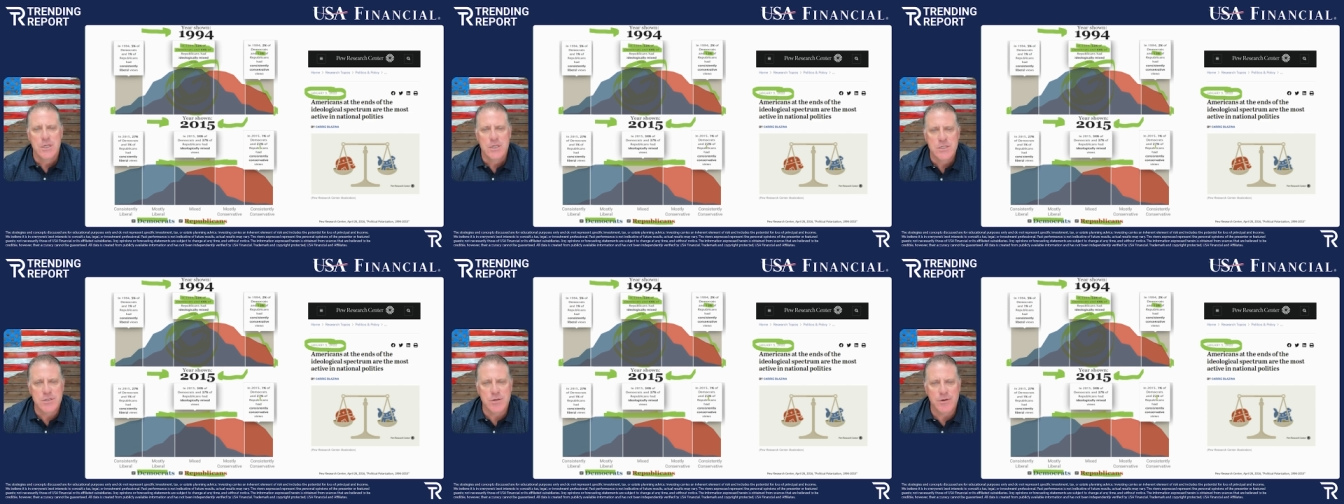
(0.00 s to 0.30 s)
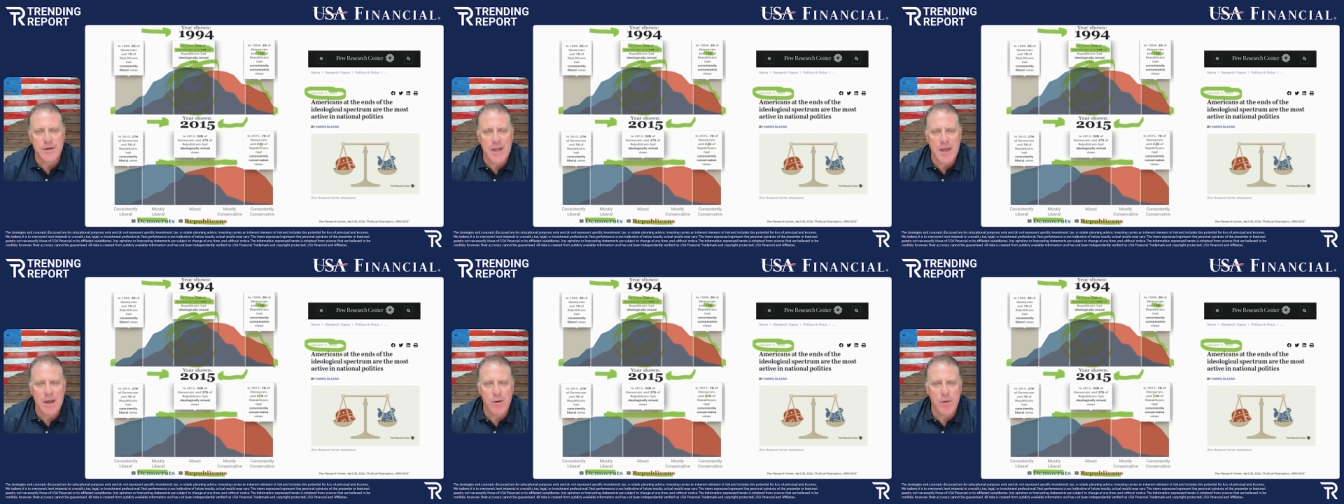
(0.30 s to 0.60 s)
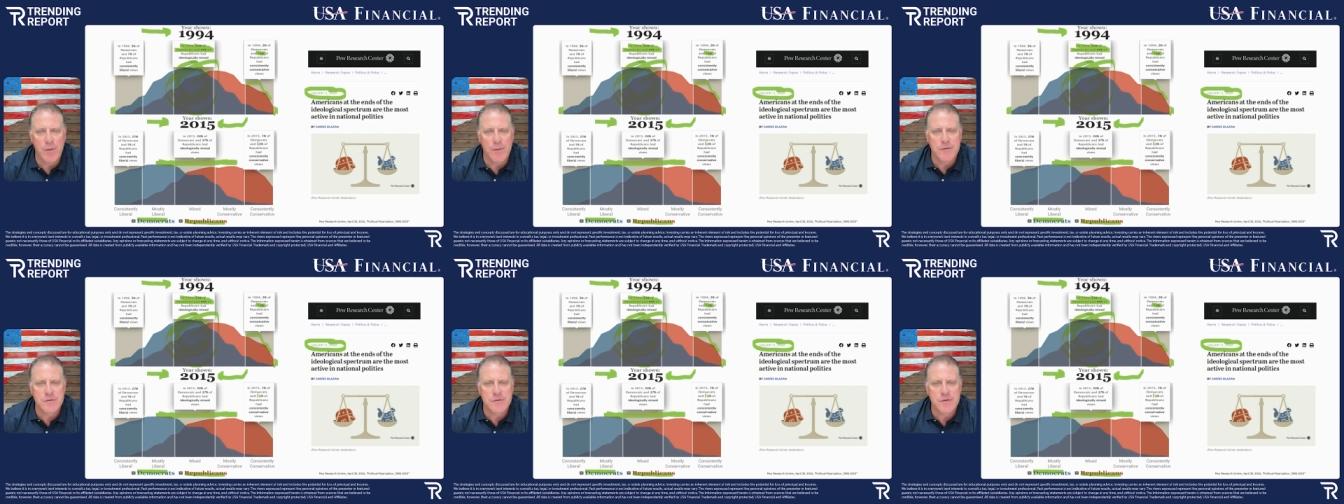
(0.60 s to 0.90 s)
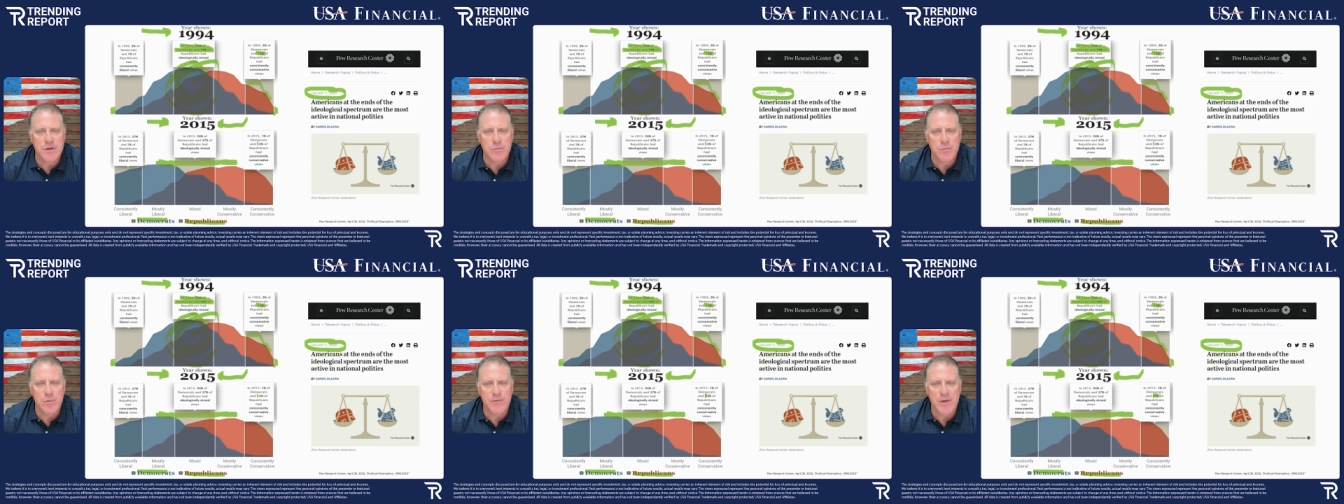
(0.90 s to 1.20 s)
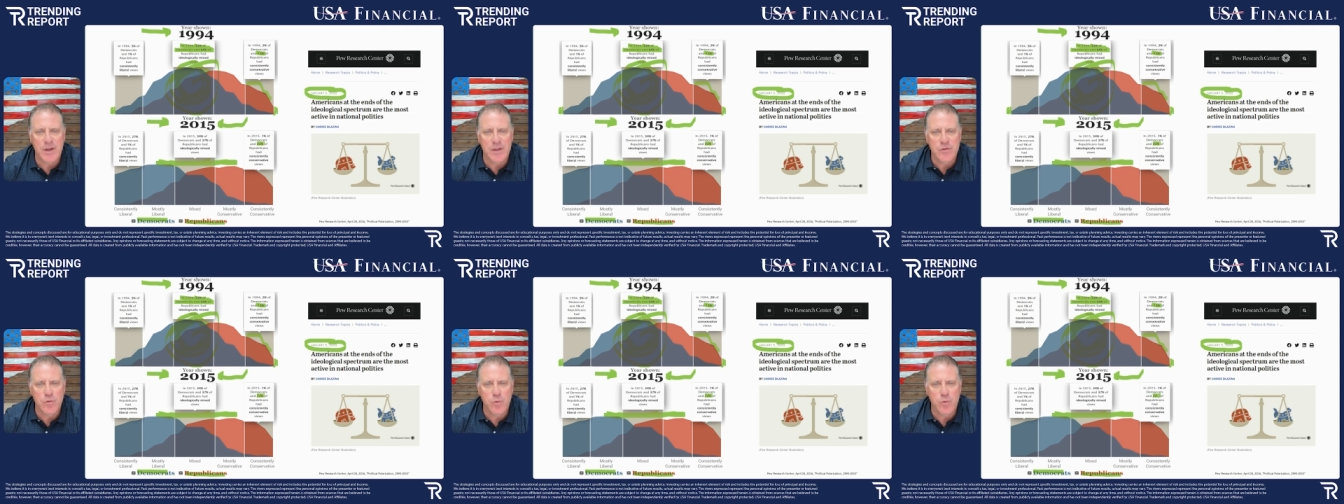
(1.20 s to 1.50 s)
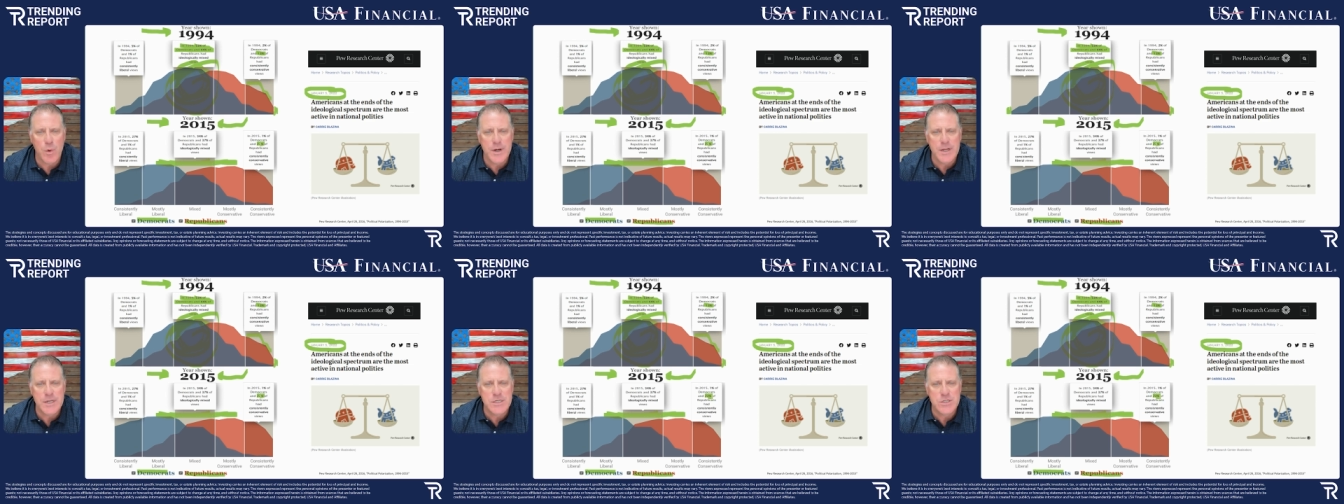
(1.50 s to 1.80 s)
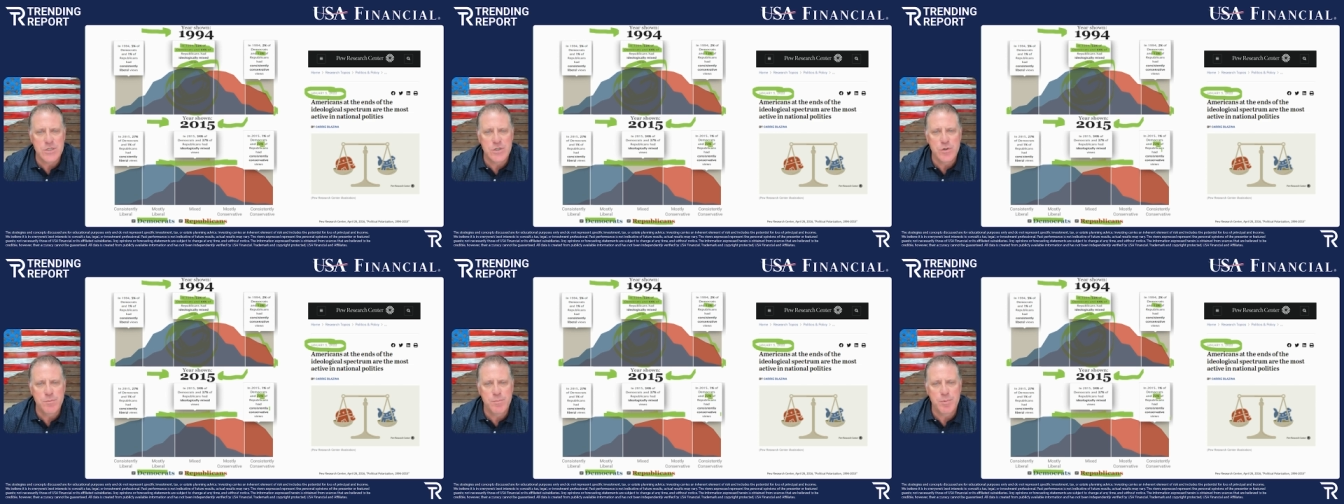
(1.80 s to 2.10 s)
So now all of a sudden we've got
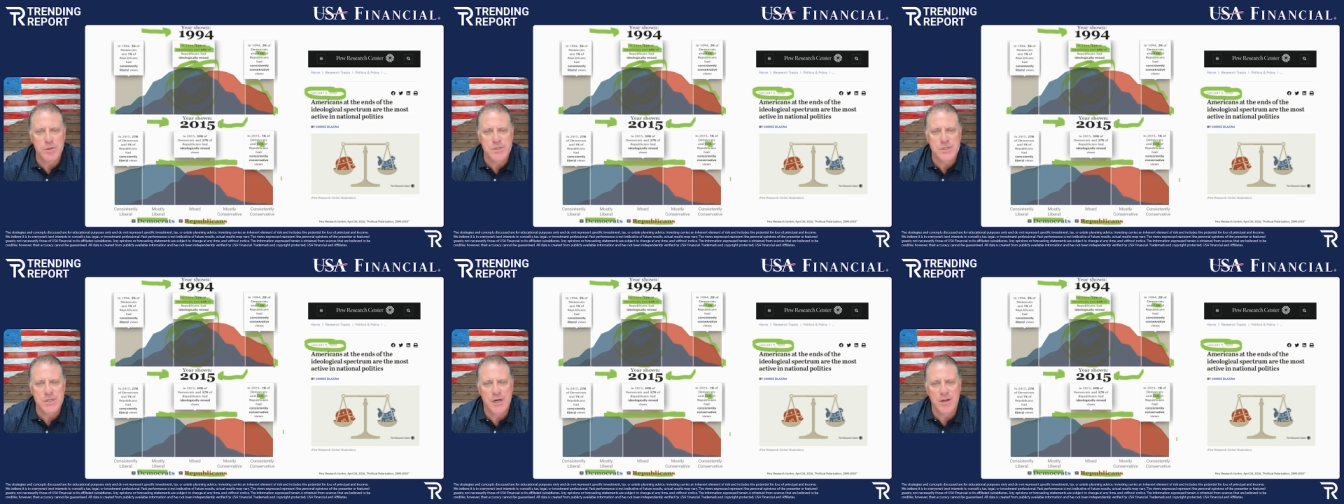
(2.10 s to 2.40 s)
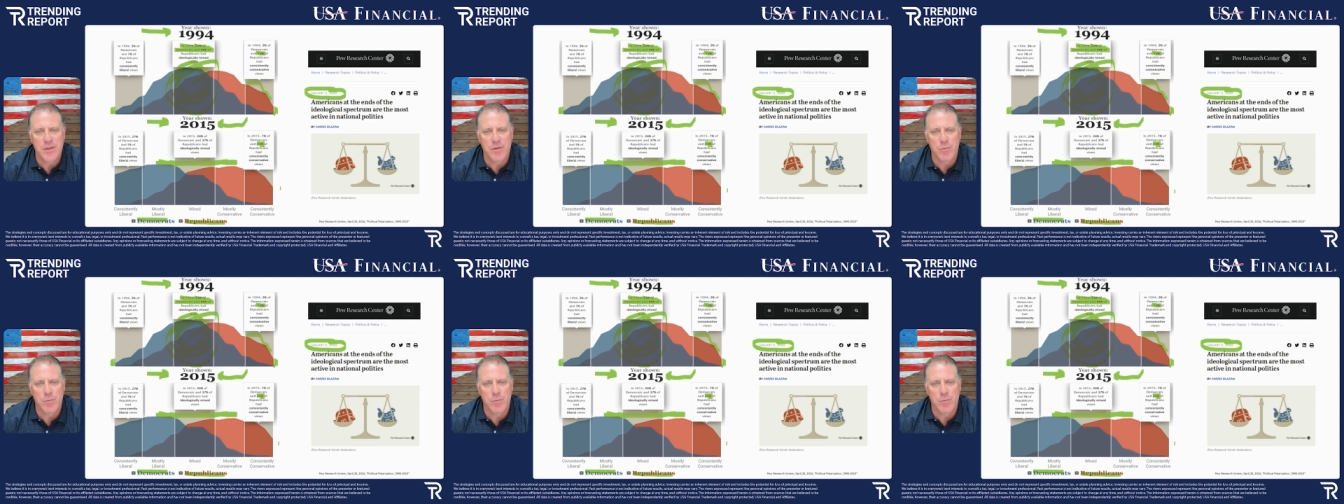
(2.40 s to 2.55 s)
22%